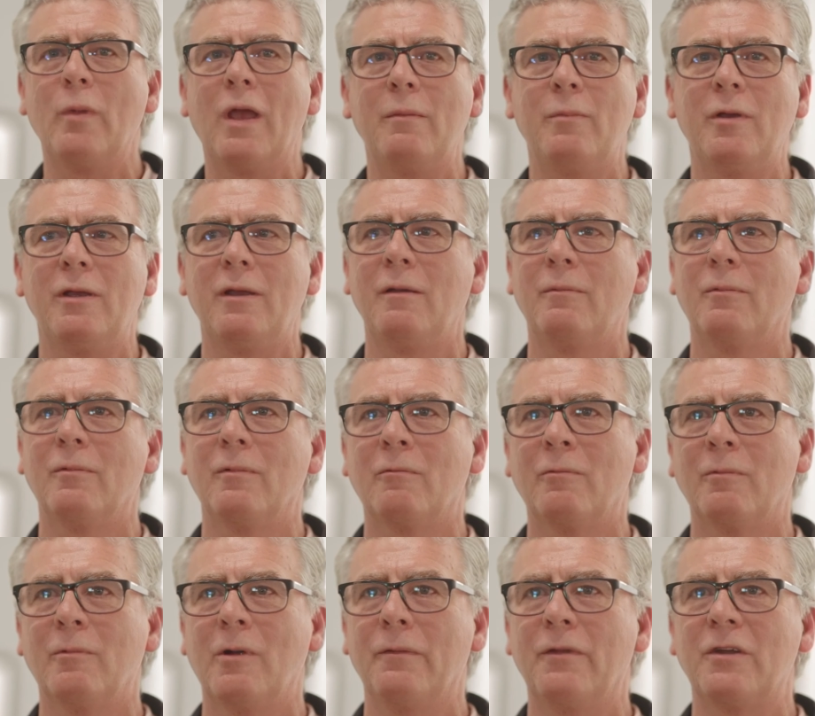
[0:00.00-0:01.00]
maybe
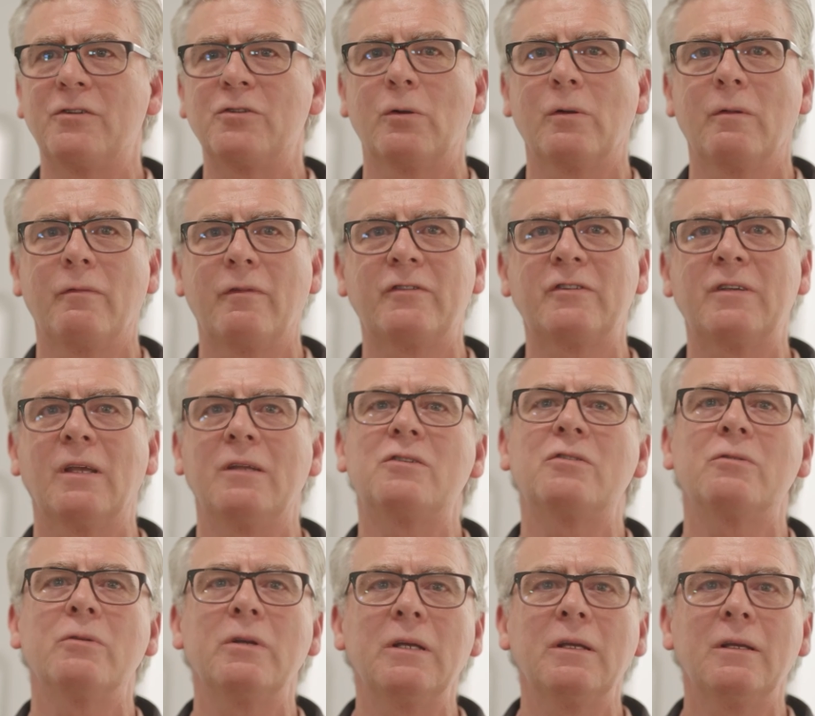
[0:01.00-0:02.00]
around the turn of the
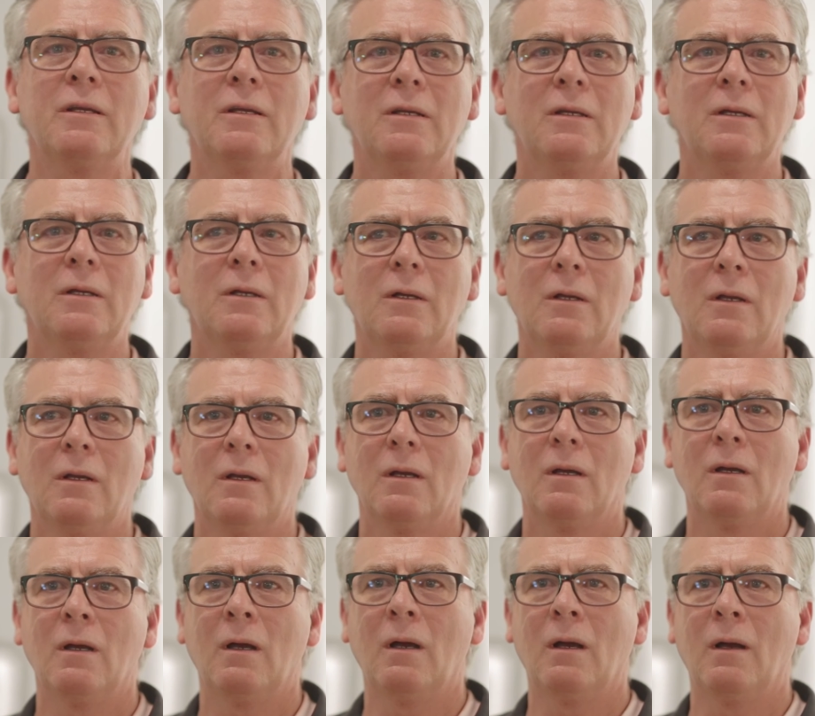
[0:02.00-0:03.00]
century
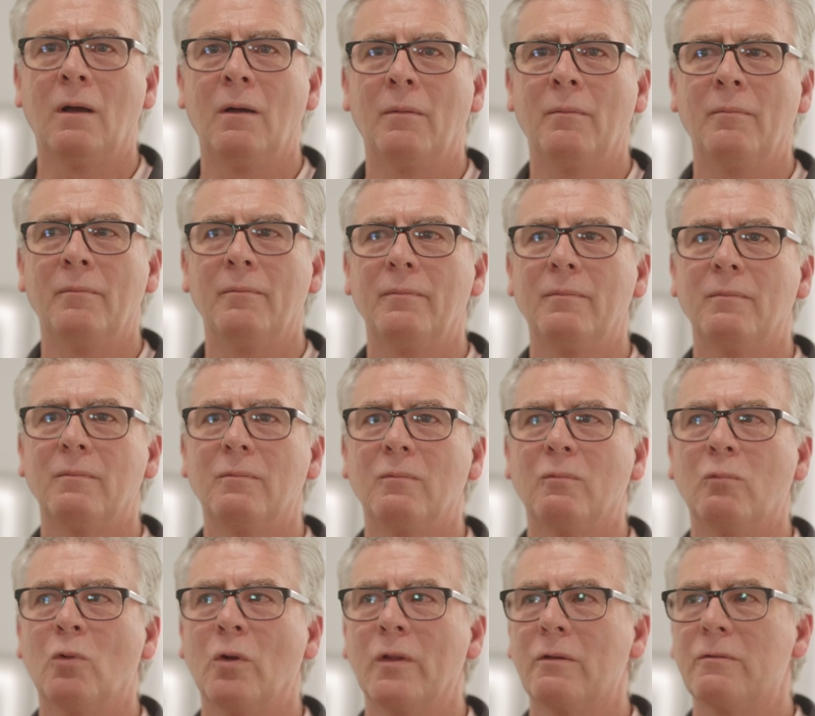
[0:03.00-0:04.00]
um,
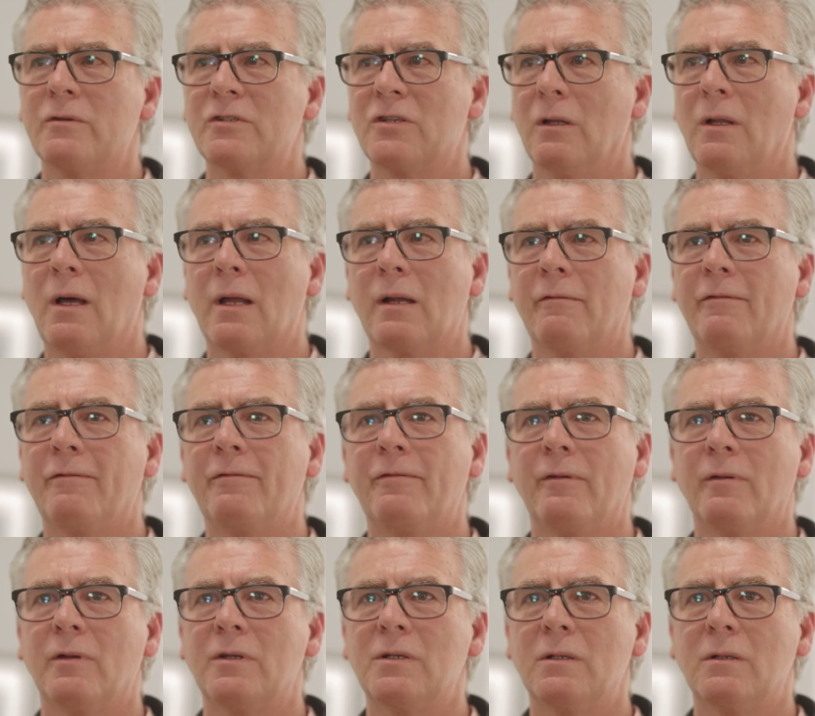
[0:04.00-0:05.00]
where there was a lot of
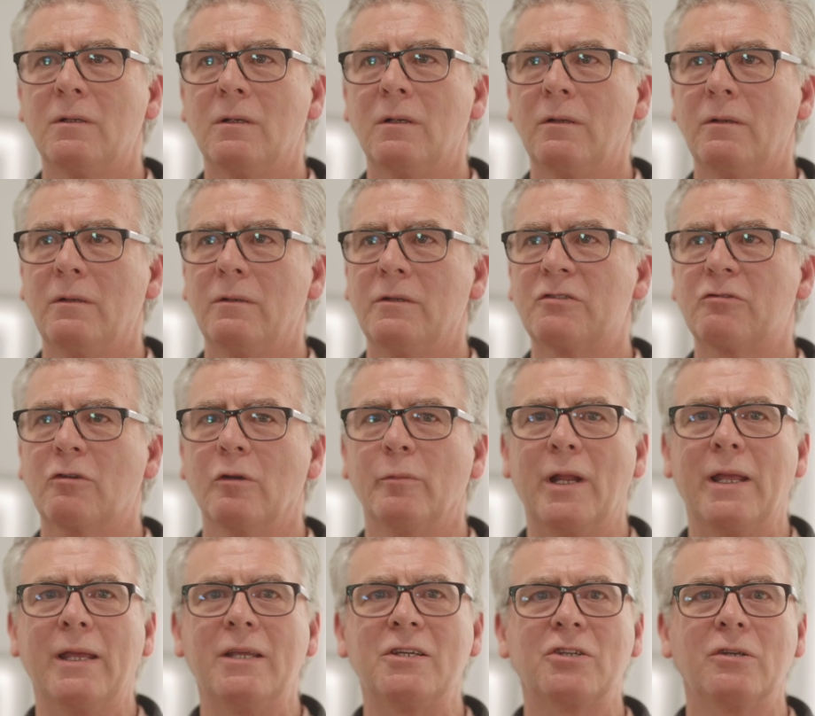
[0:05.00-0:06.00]

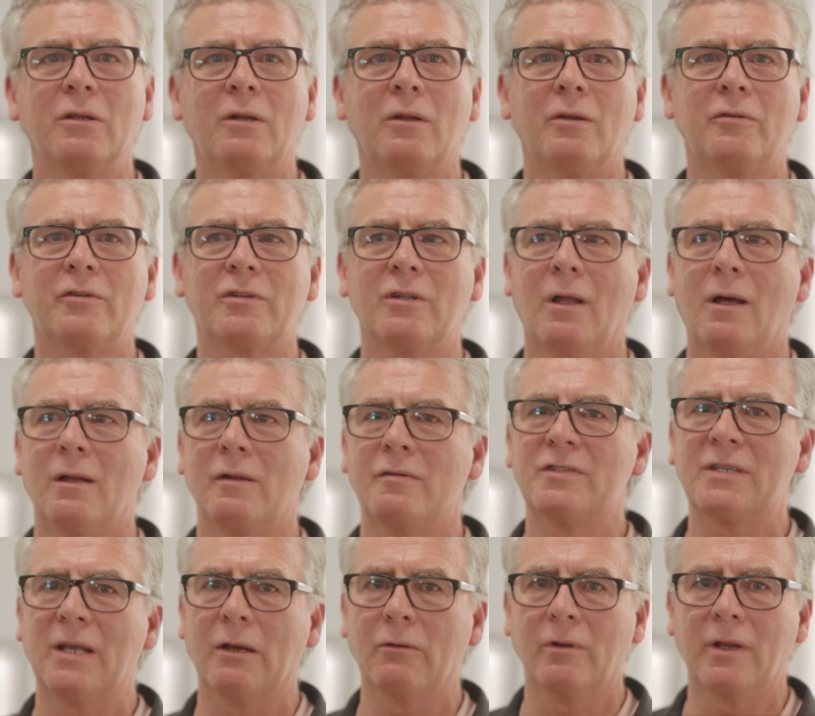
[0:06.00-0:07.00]
discrimination, there was a lot of
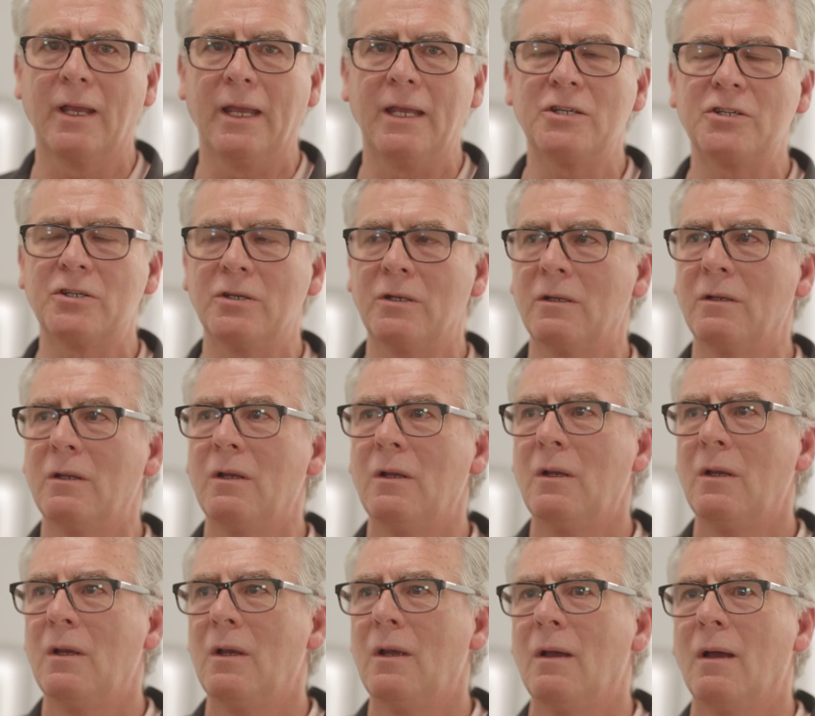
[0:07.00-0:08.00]
segregation.
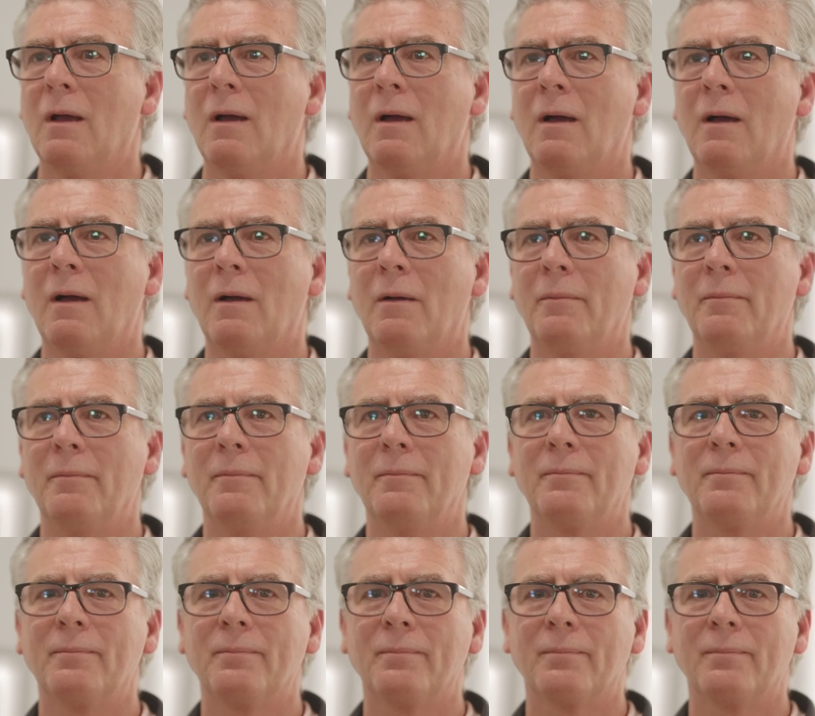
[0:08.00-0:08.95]
Um,